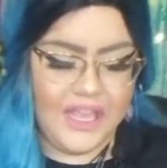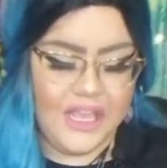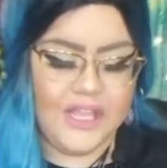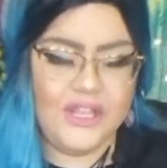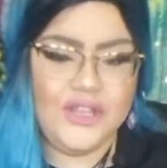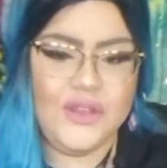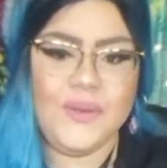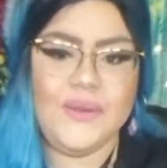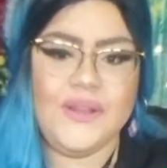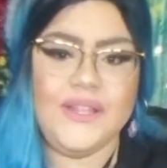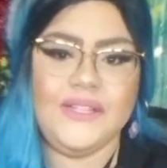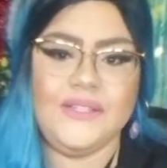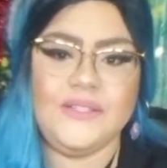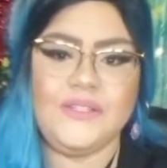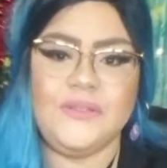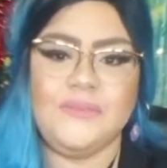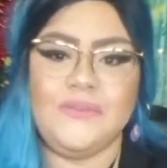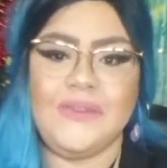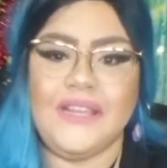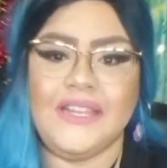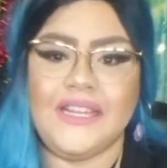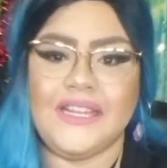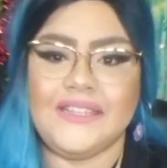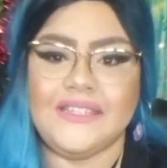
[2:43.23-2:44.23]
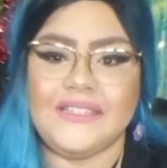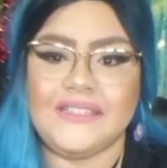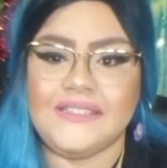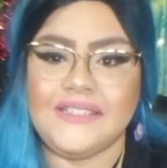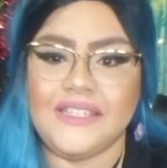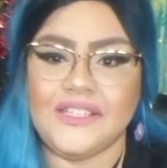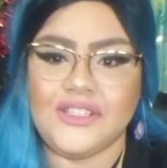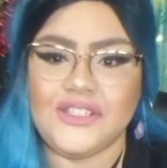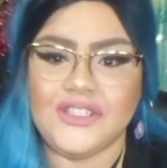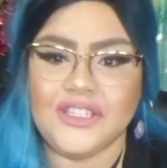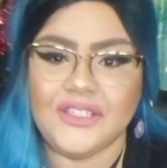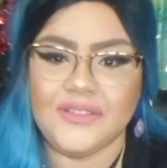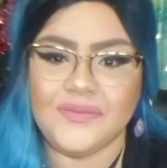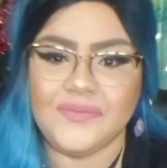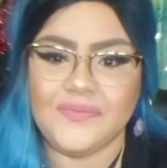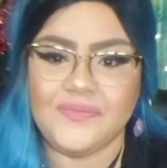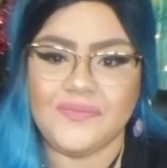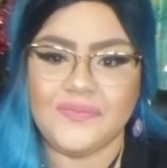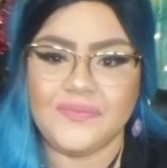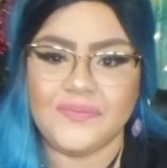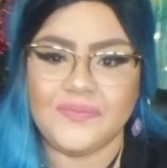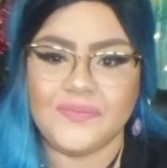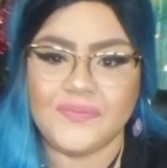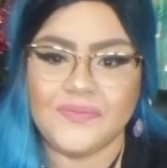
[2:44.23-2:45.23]
You need to make a decision.
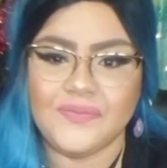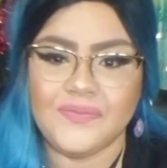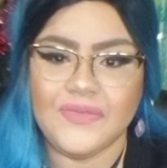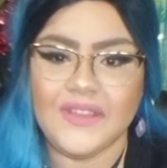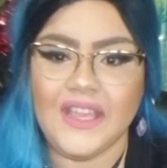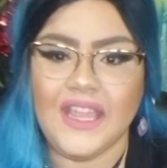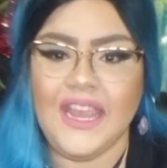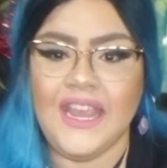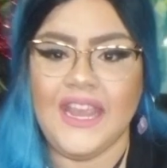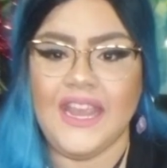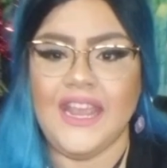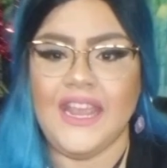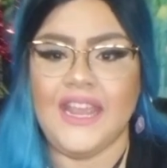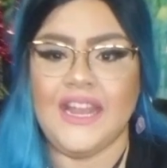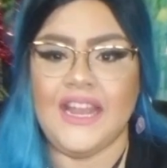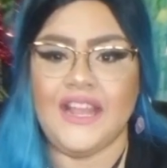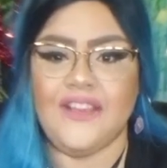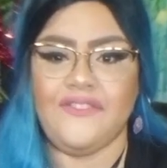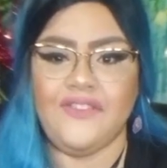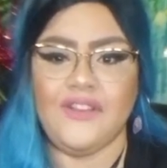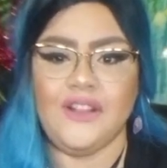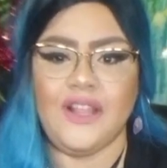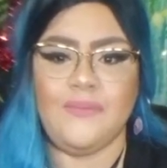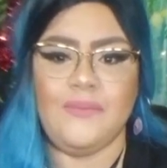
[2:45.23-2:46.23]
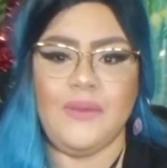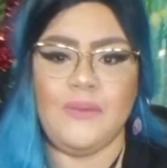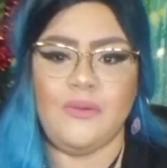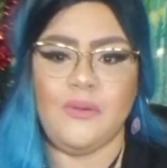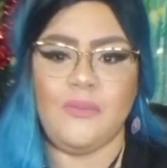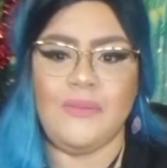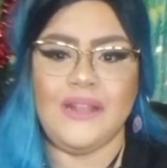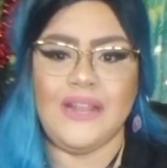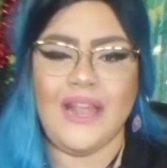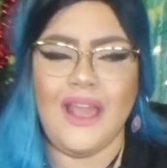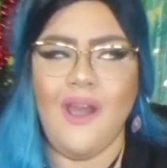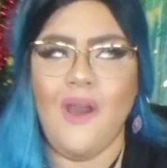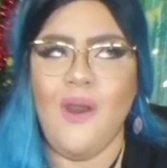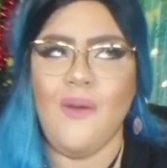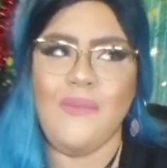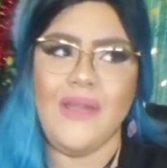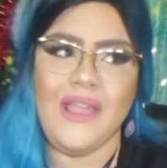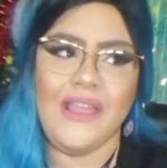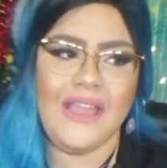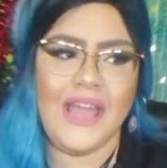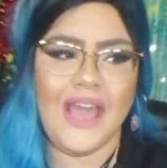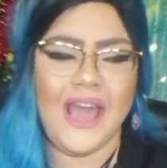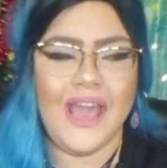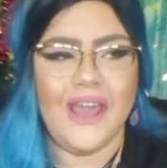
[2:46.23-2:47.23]
And I feel like people be like, oh
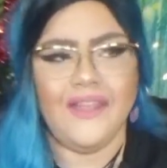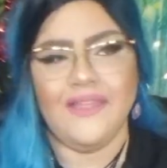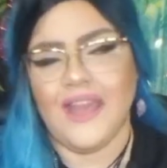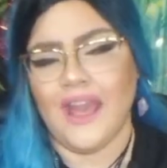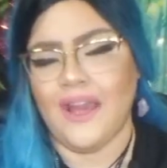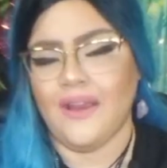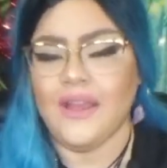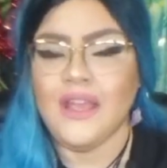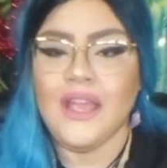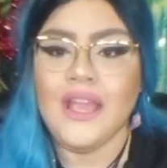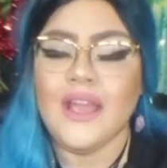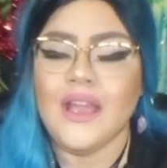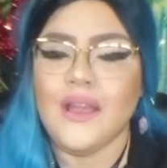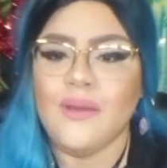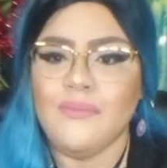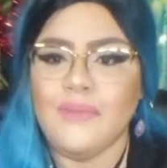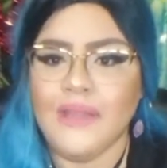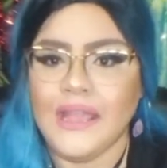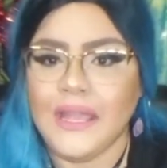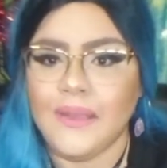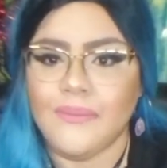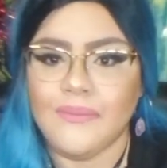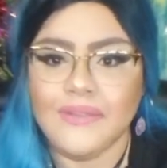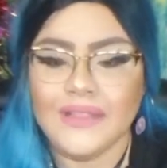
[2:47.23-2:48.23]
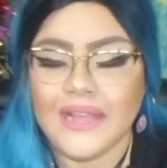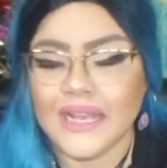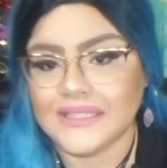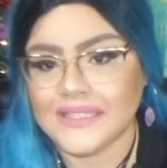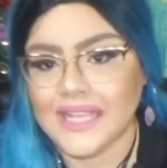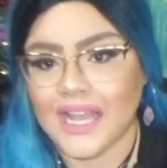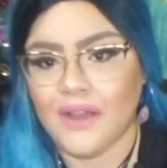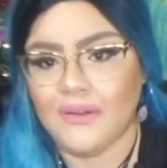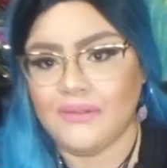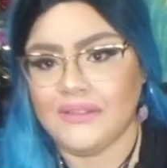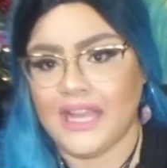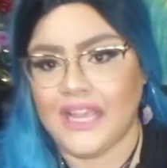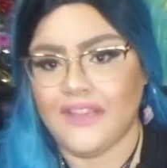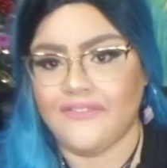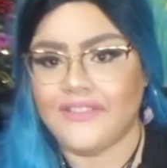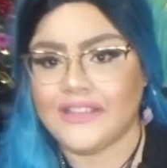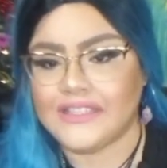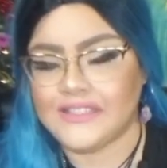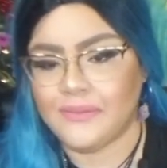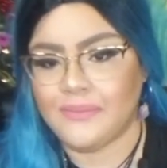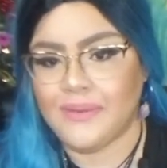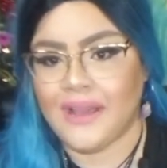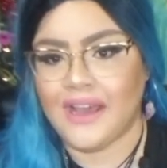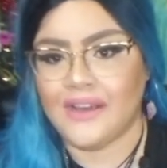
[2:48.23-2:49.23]
my God, that babe, that's how life
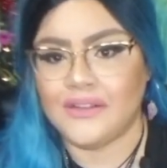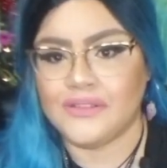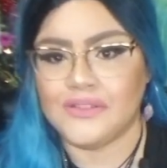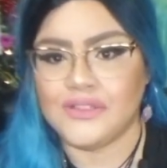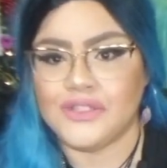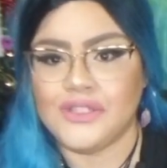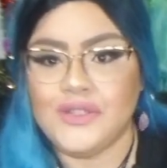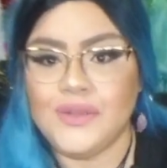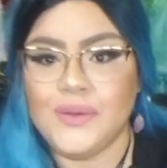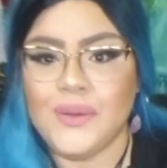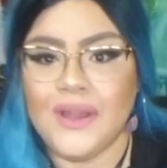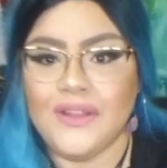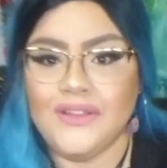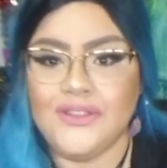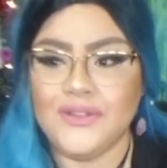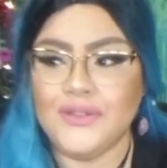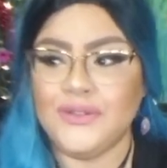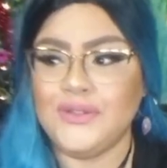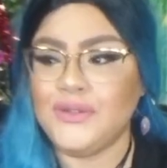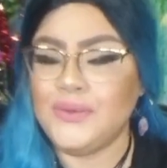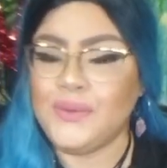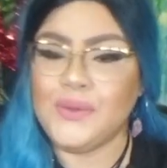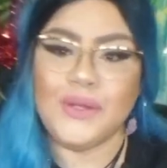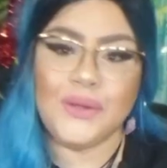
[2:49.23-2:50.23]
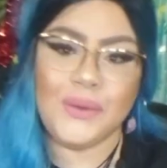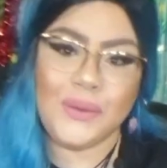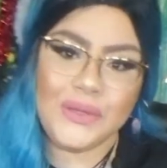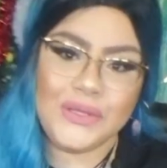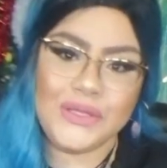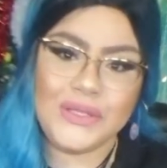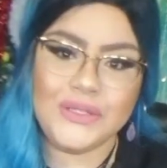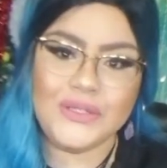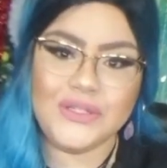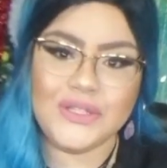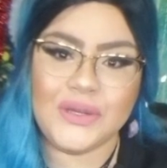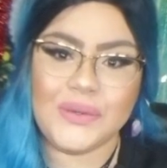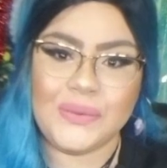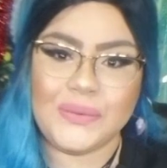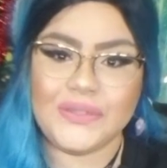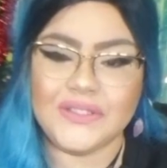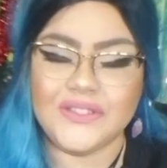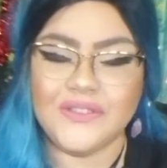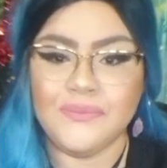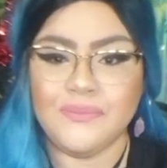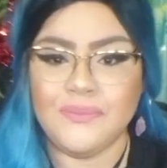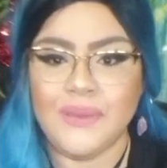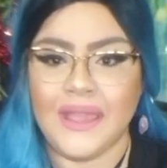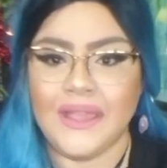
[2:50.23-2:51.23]
is about. You do it or you
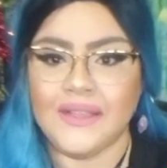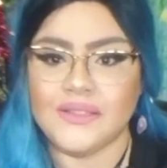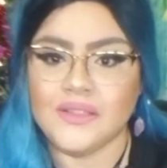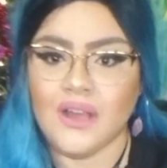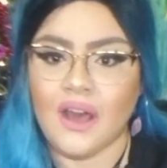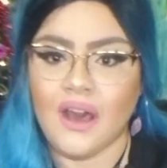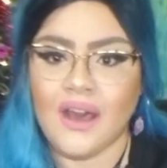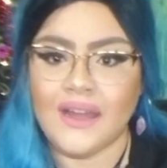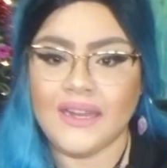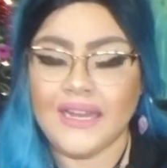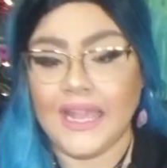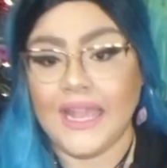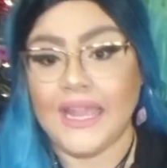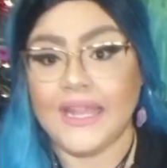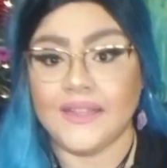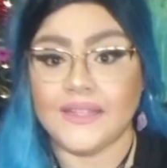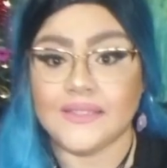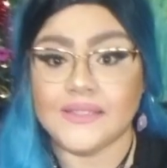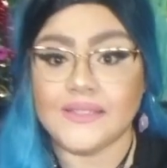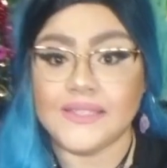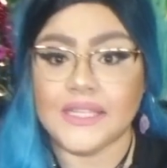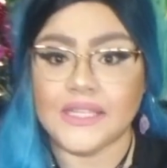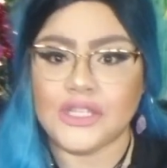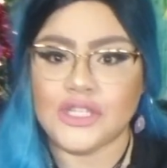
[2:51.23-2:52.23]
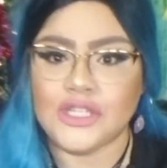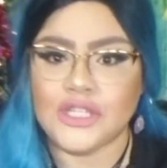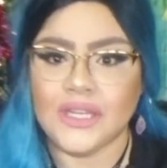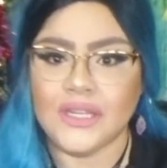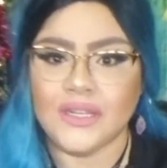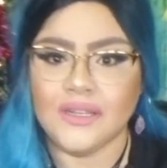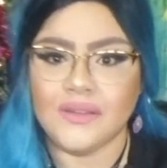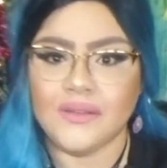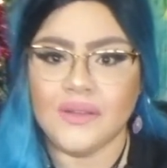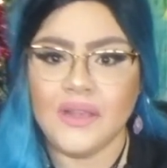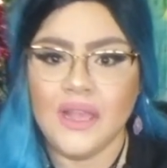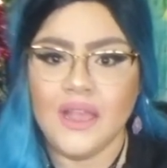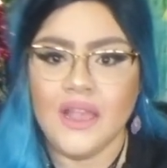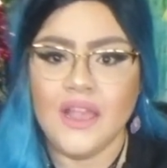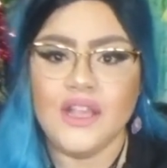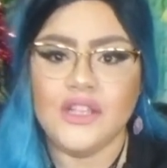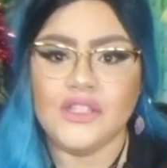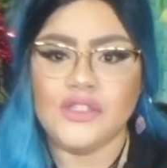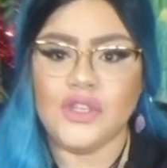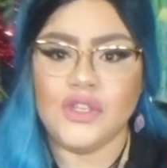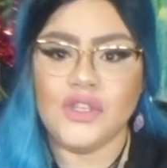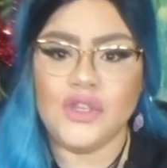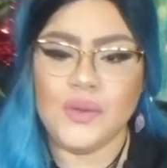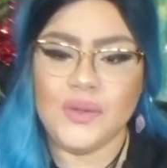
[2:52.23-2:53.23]
don't, based on a decision.
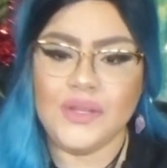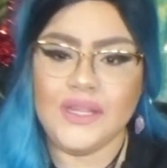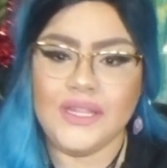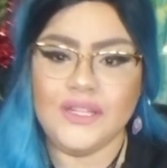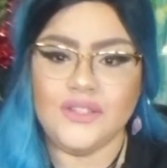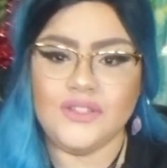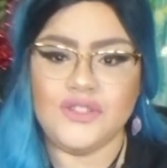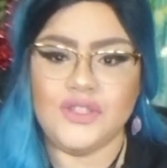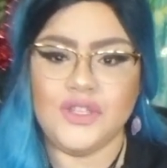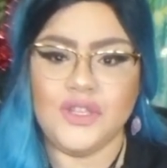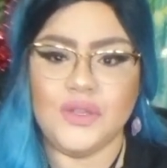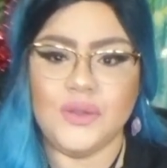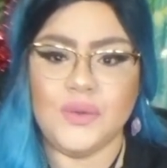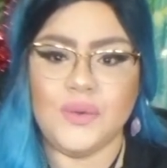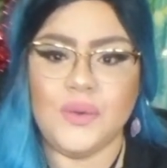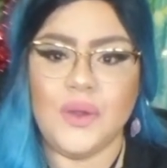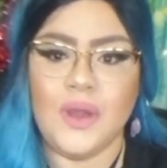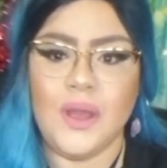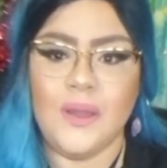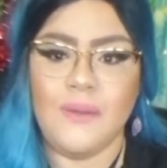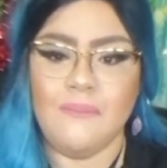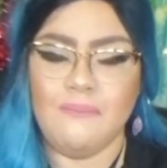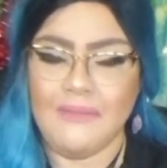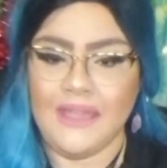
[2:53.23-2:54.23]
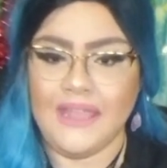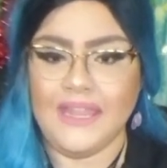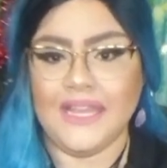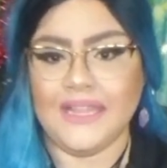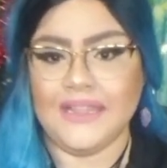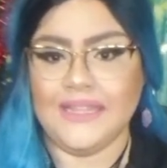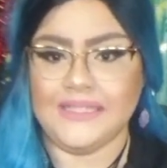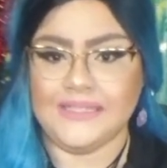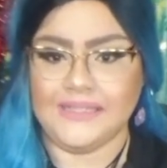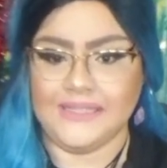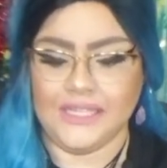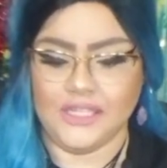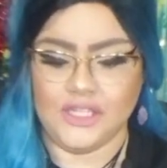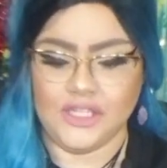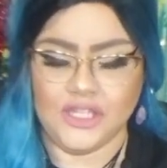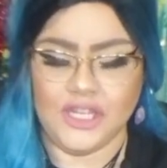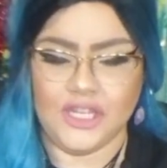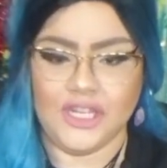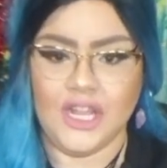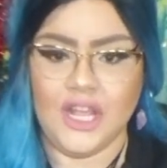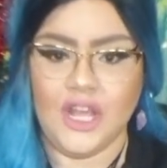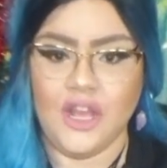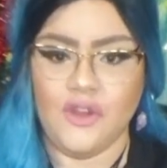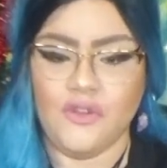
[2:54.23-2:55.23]
So you need to make a
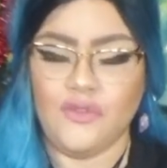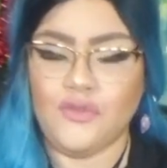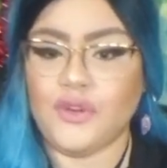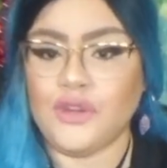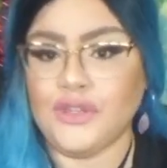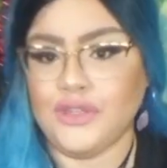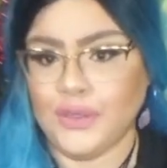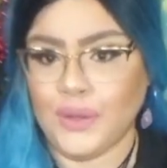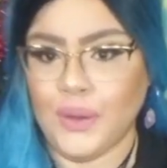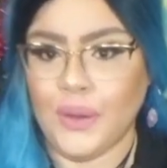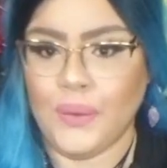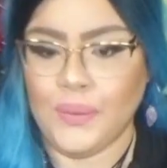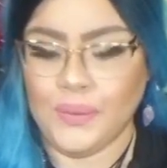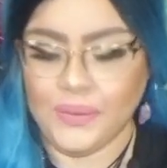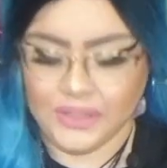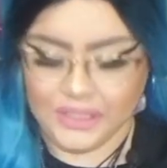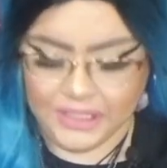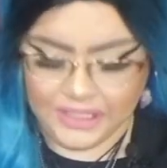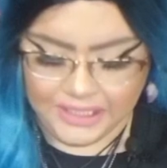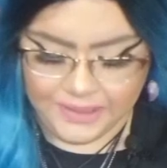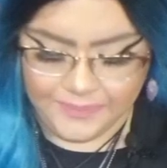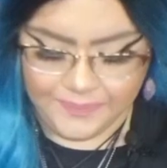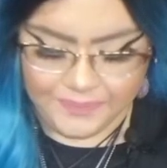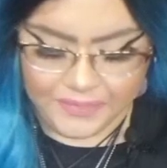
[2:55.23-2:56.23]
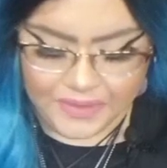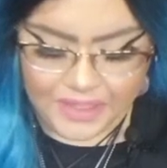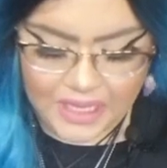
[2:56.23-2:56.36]
decision for your own good.